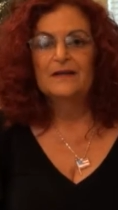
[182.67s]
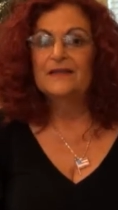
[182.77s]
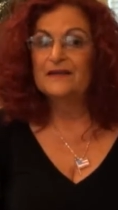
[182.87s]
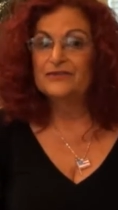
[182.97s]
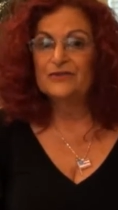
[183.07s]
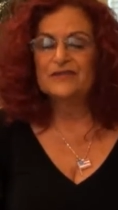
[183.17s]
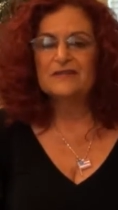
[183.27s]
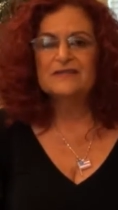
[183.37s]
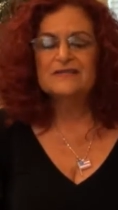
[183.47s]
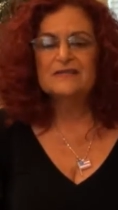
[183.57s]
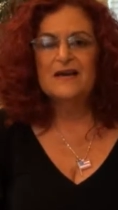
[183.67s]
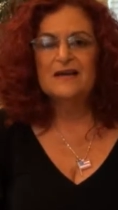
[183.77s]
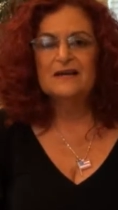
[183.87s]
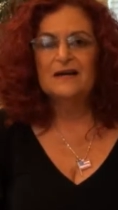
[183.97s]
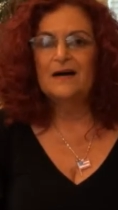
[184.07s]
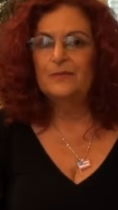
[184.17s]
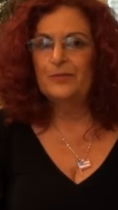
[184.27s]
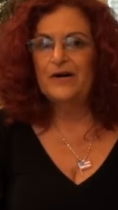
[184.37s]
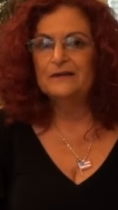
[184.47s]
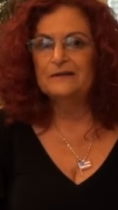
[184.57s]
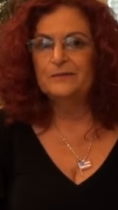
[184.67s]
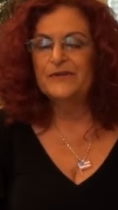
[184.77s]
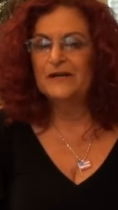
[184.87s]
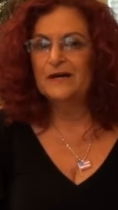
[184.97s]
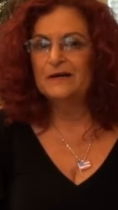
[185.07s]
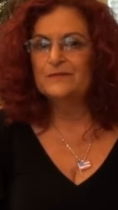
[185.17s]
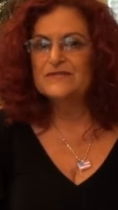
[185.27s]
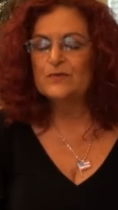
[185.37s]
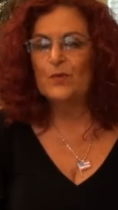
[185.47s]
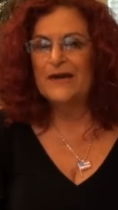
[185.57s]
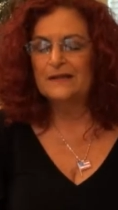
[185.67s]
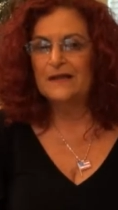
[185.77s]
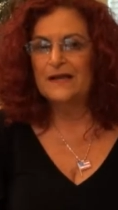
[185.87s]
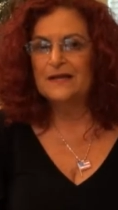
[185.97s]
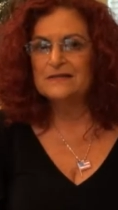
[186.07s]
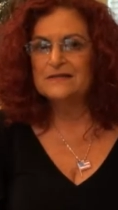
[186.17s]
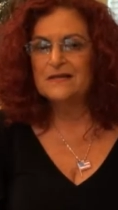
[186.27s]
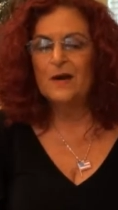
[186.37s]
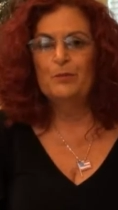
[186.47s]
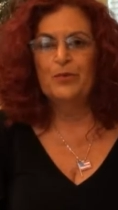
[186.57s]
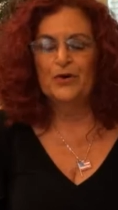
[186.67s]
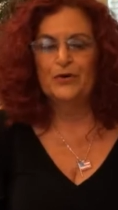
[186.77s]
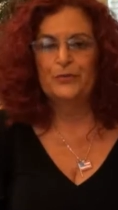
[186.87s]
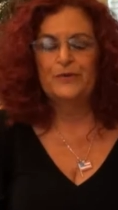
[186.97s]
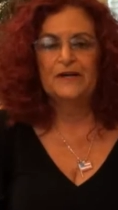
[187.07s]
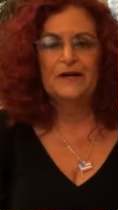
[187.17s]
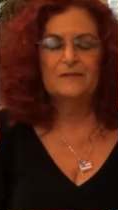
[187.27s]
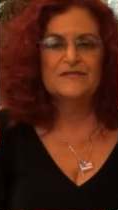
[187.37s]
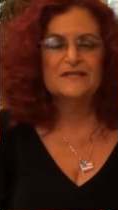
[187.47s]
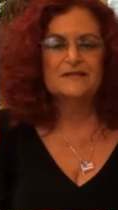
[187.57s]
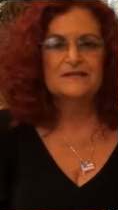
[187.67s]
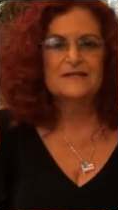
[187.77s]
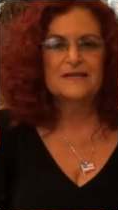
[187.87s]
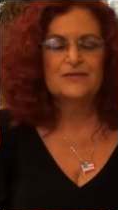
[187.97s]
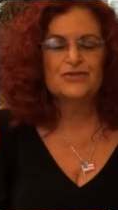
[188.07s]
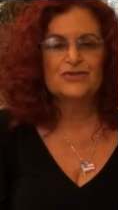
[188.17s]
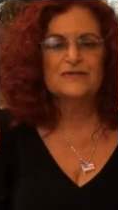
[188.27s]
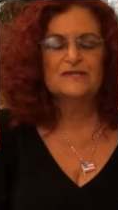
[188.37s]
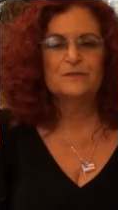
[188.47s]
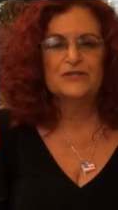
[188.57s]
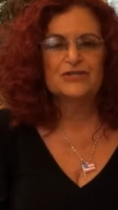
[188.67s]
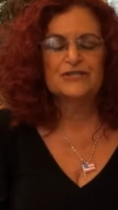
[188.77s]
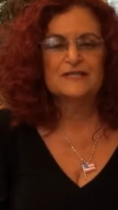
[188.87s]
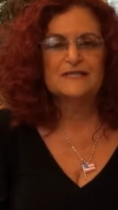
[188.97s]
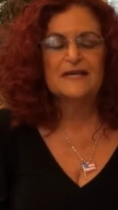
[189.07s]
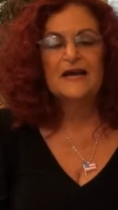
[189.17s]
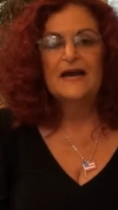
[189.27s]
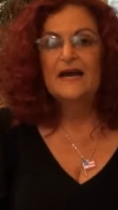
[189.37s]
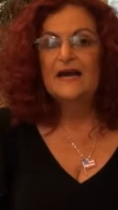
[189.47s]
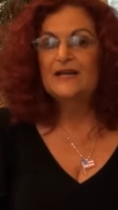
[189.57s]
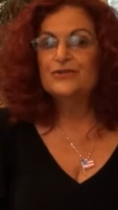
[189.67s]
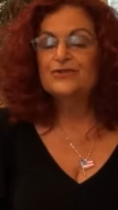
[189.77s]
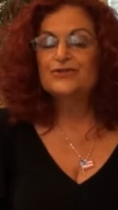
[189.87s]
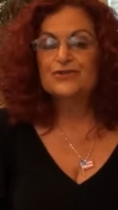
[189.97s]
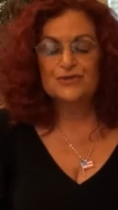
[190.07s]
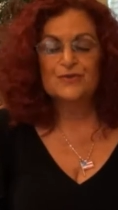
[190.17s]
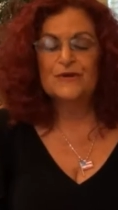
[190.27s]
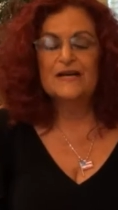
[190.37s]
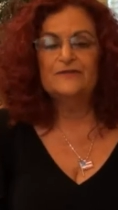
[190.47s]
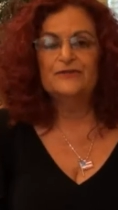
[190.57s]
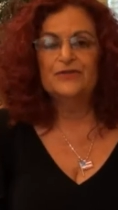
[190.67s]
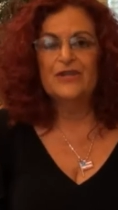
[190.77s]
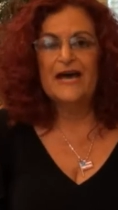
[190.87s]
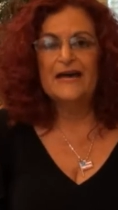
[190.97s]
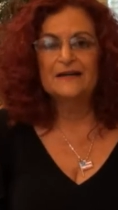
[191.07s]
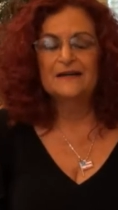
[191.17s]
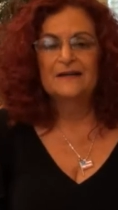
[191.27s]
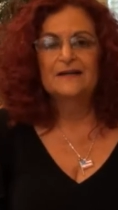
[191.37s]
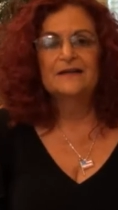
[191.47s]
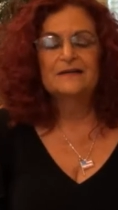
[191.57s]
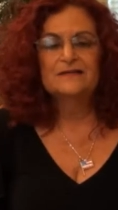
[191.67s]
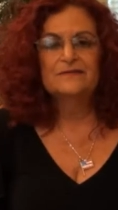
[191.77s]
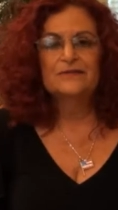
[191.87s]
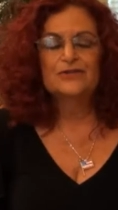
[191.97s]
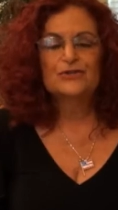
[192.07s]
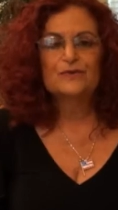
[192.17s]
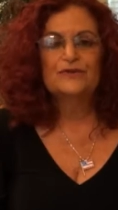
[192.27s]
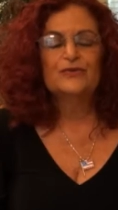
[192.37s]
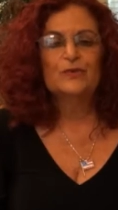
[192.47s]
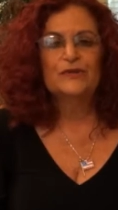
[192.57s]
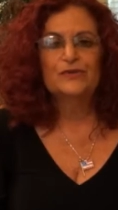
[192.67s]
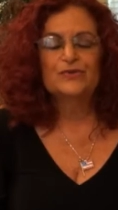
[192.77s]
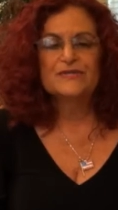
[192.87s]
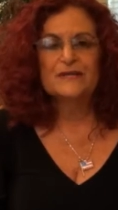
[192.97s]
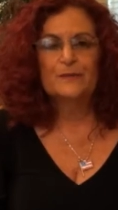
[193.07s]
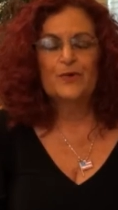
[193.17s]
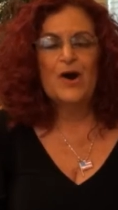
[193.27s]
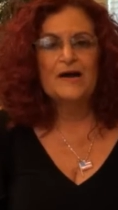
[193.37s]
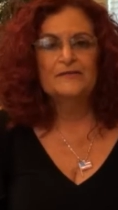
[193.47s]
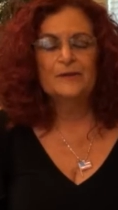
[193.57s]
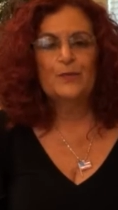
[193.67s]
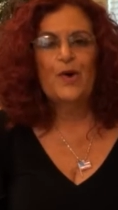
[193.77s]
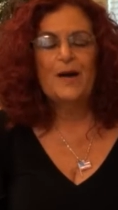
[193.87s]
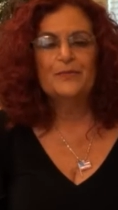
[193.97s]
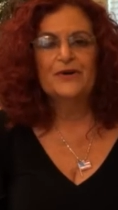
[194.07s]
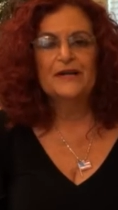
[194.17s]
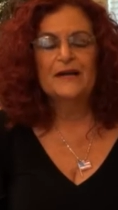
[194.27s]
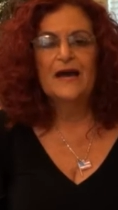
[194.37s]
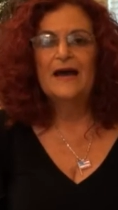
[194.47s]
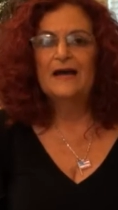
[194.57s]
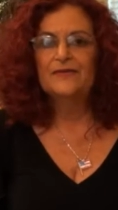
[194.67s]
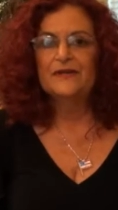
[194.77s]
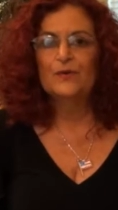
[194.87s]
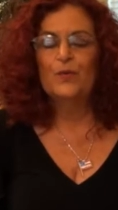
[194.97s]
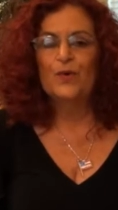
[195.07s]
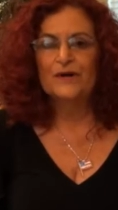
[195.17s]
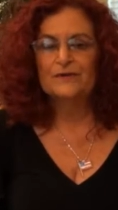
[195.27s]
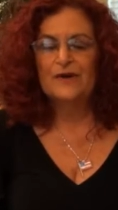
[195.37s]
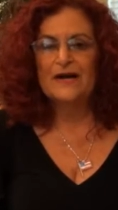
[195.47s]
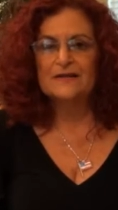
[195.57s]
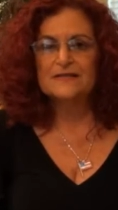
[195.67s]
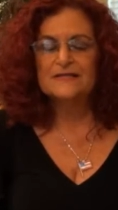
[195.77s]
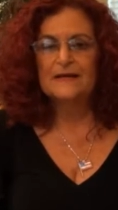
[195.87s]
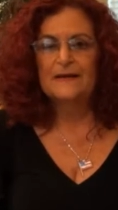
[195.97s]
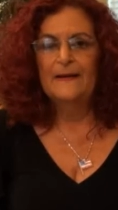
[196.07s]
They'll do things like a puddle becomes wetlands, a bird becomes an endangered species. And soon after that, individuals will lose their private property and their water rights.